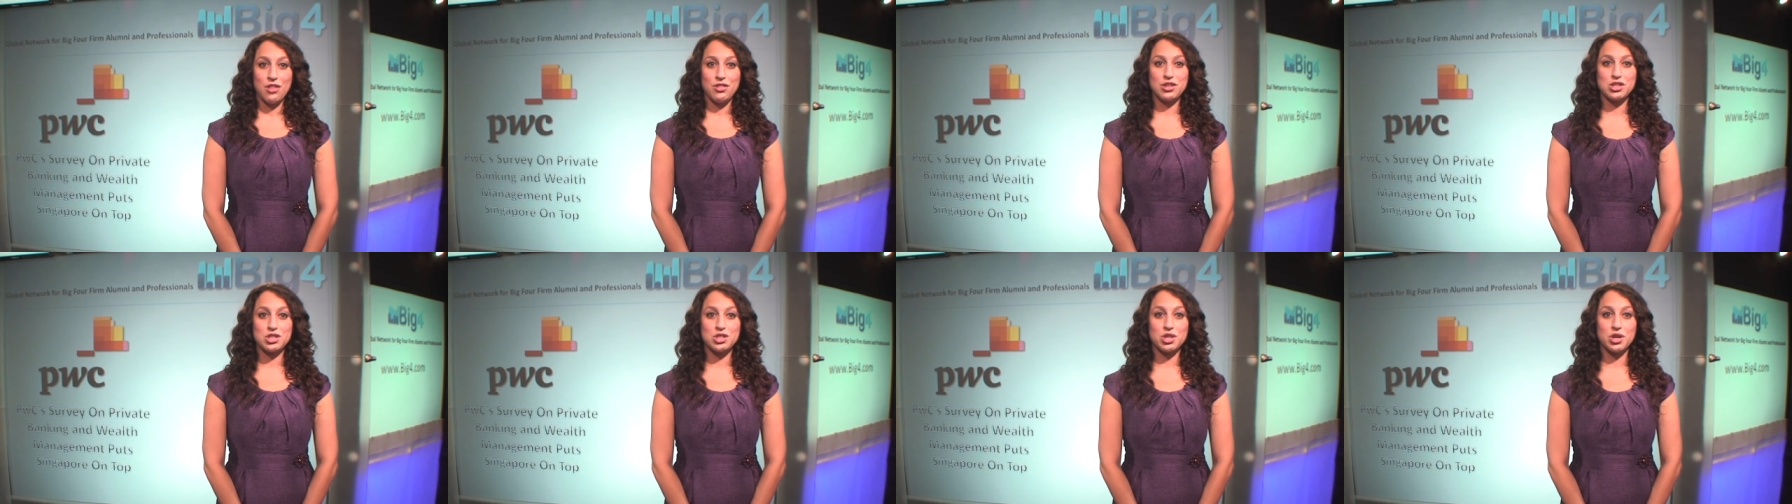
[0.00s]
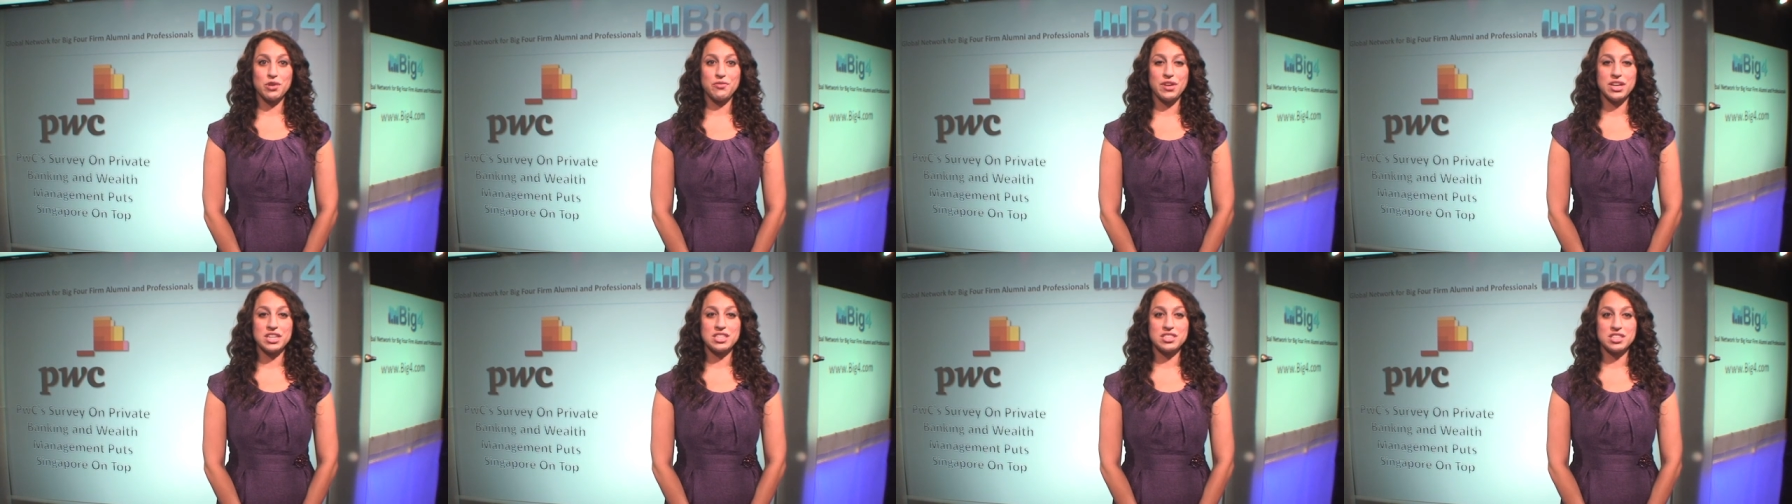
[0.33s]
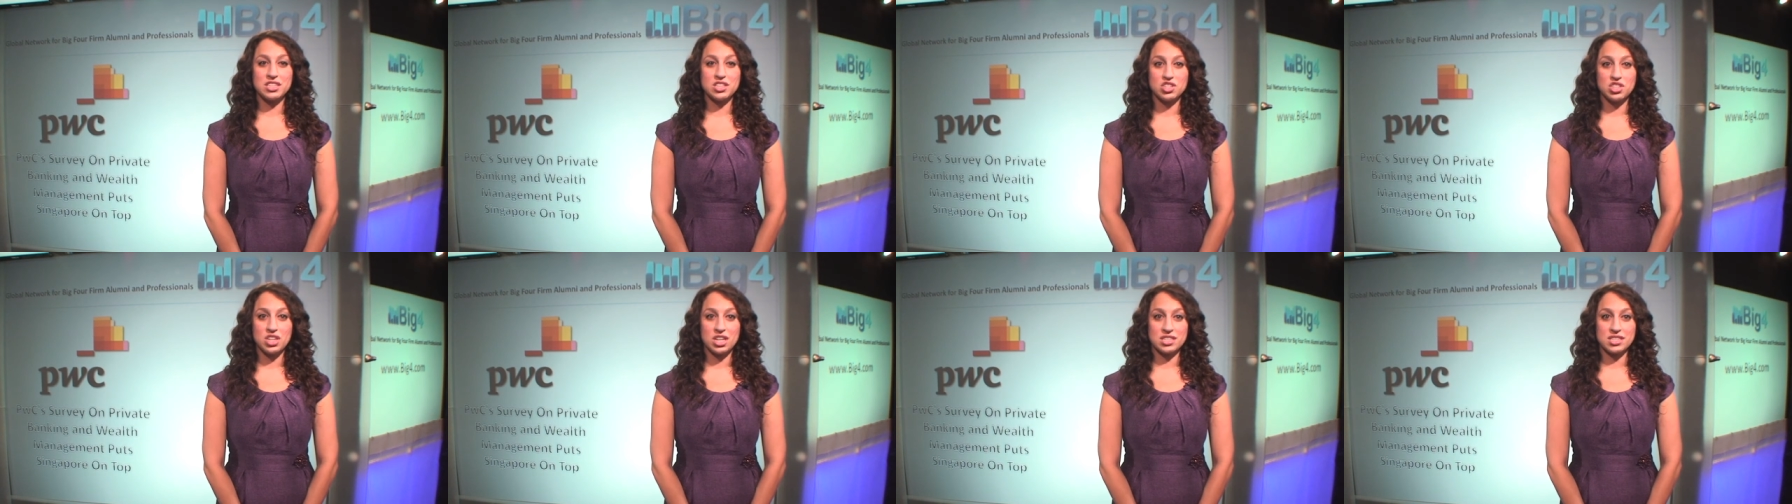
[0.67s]
The survey
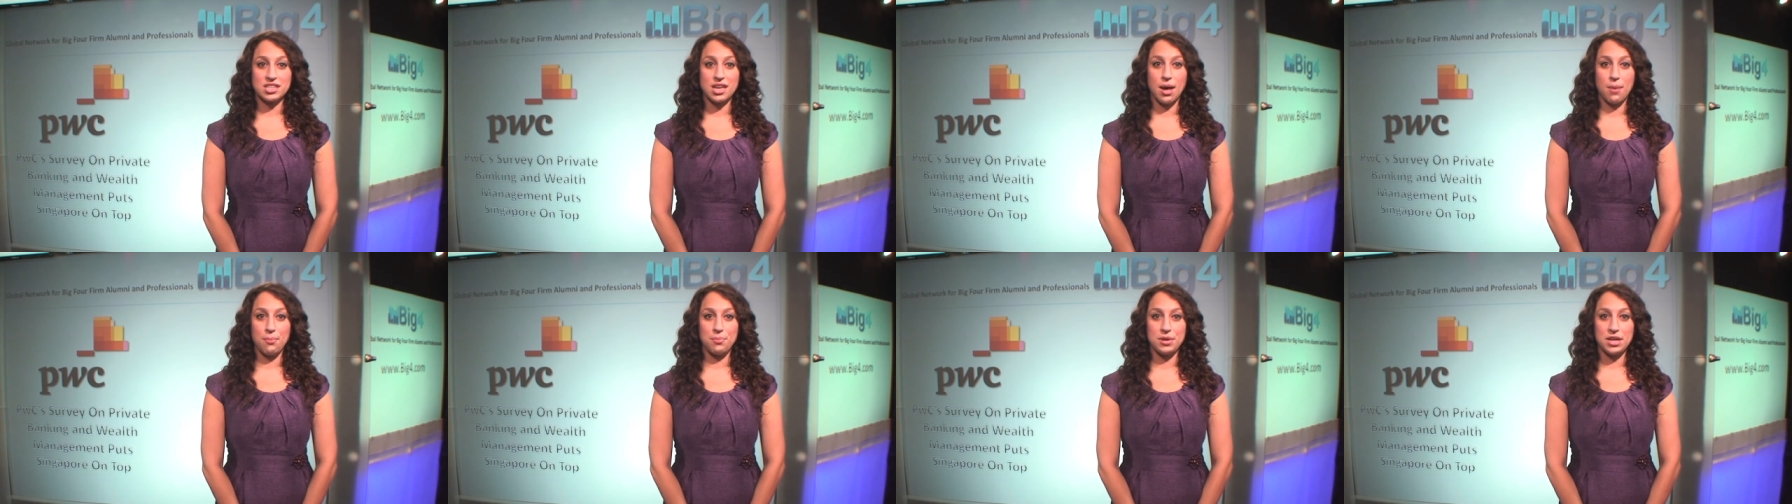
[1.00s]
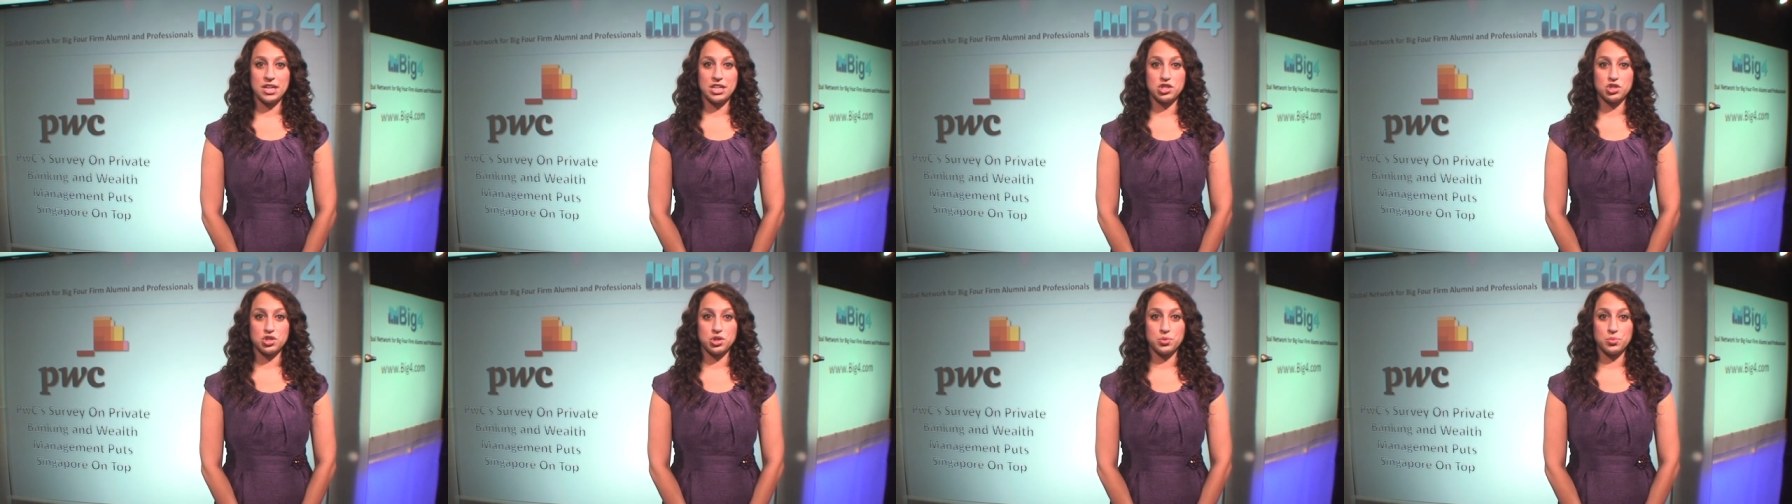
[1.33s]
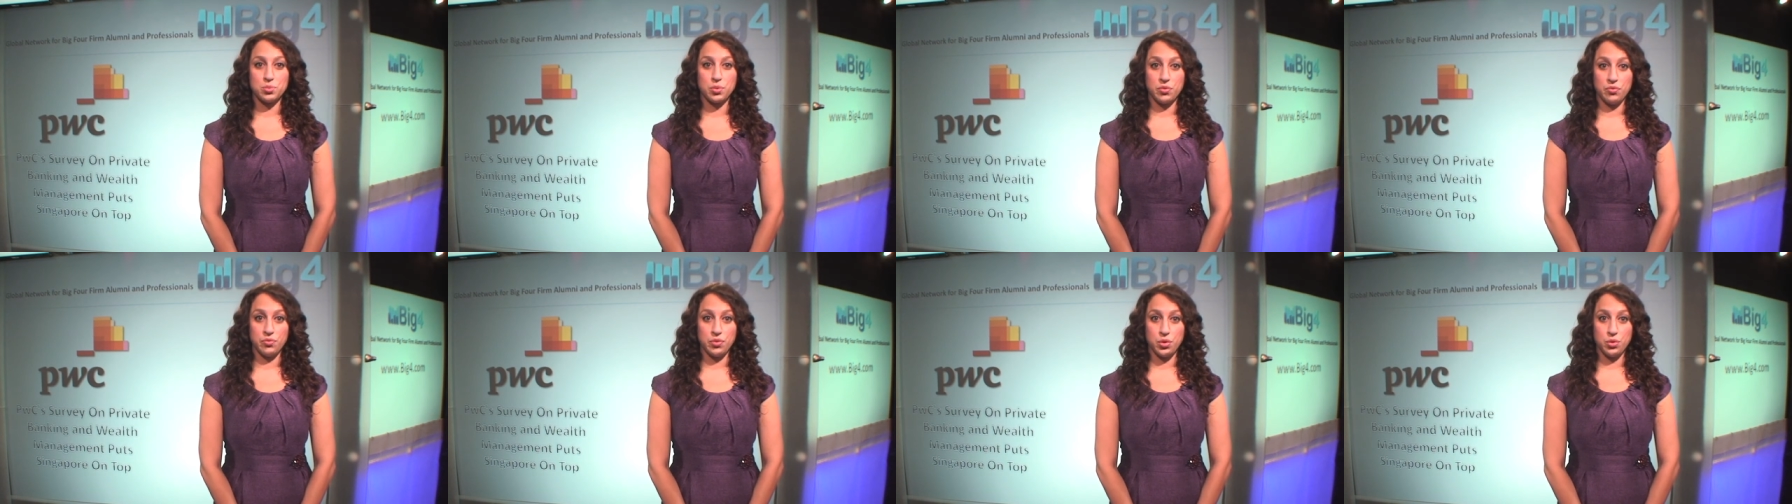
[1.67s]
suggests companies should
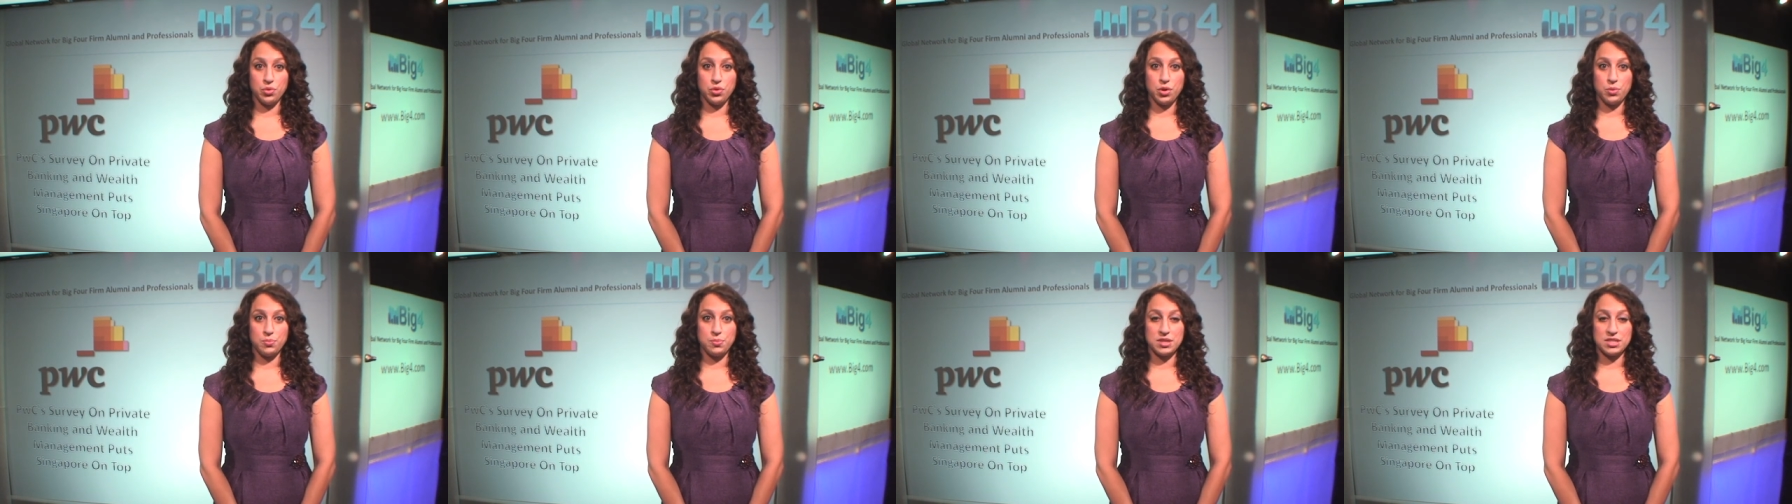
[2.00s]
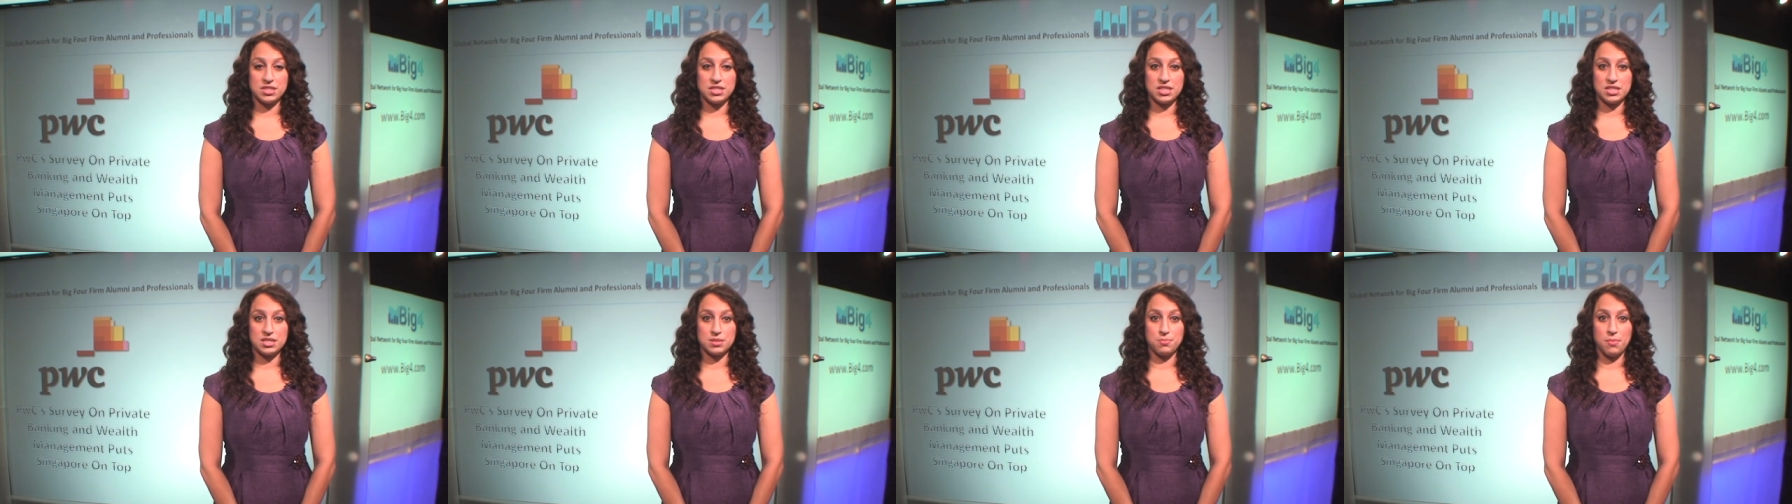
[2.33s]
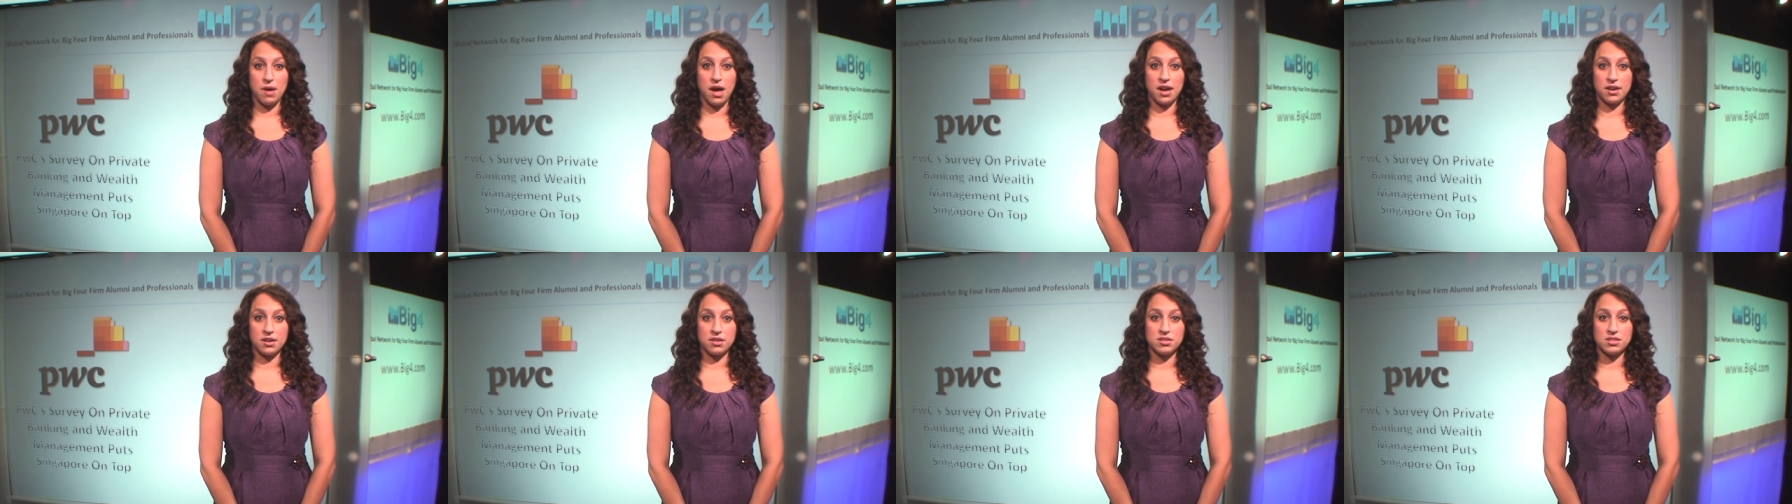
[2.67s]
review their business business
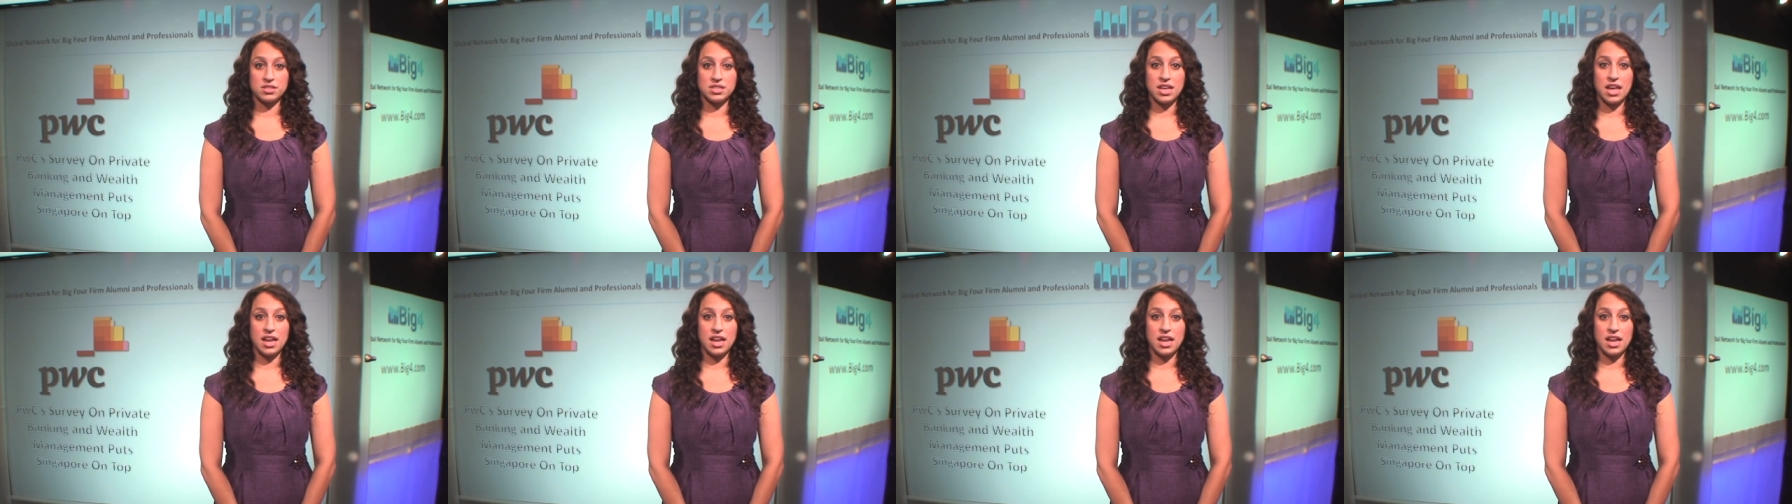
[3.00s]
models